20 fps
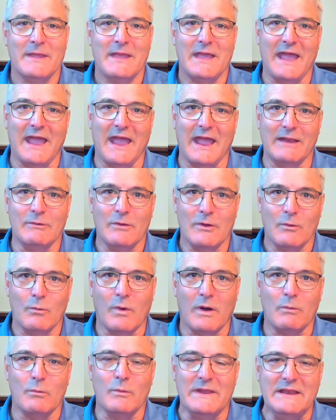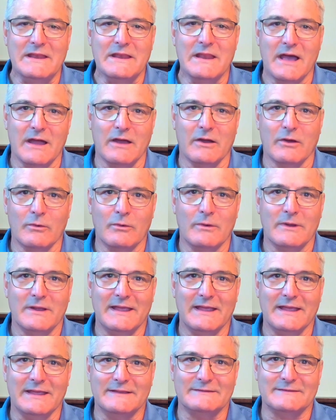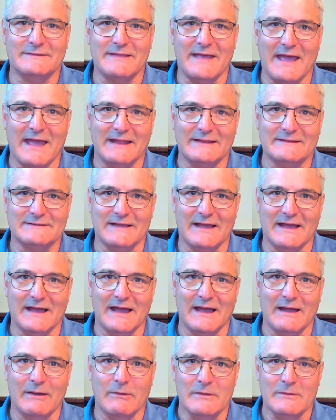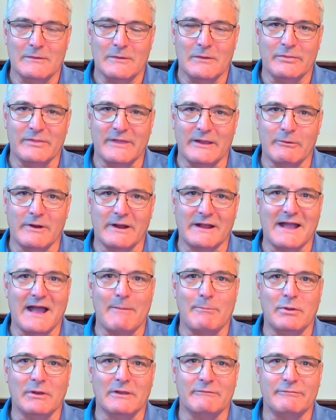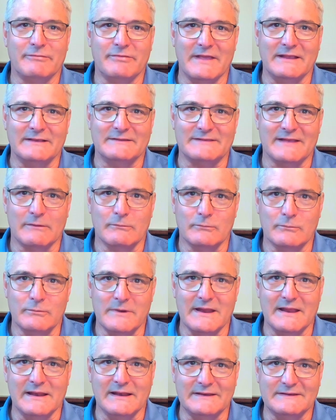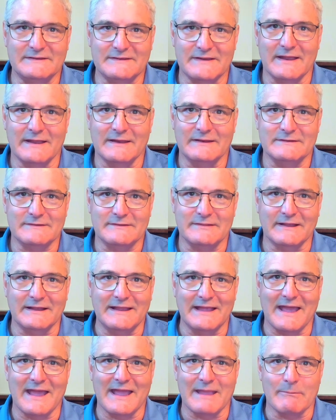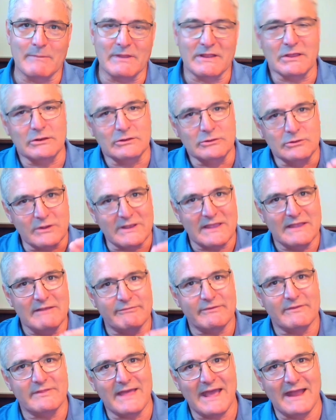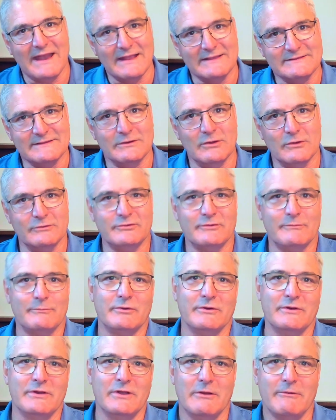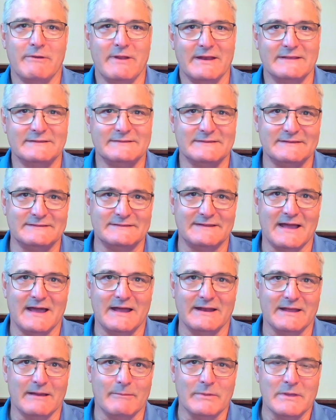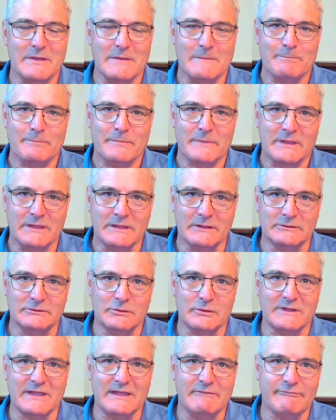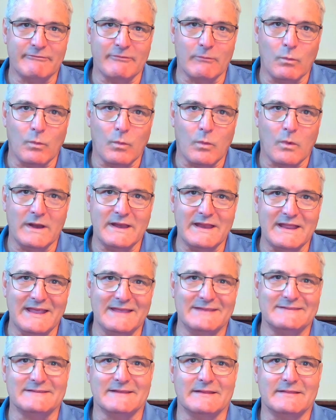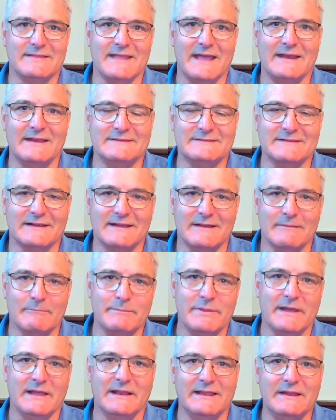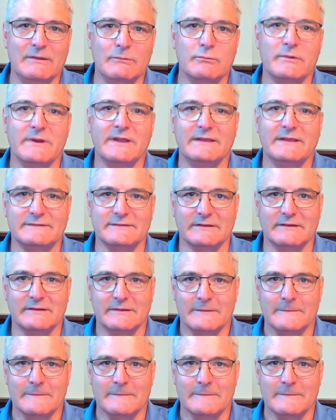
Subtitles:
And what we know is that there are a couple of things that really changed the game. And you're looking for that as an entrepreneur and as a startup. You're looking for what is it that is a compelling reason.